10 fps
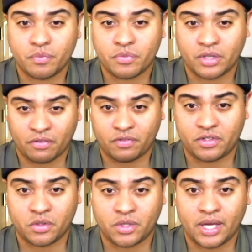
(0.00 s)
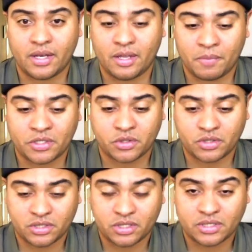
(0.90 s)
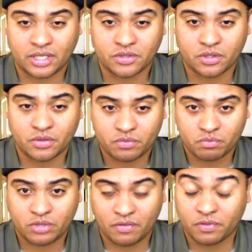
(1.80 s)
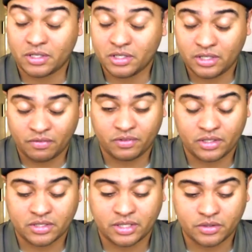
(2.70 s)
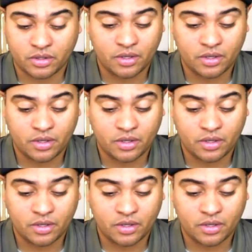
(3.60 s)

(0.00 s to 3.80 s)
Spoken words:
definitely do that, and make sure it's in the center. Definitely in the center.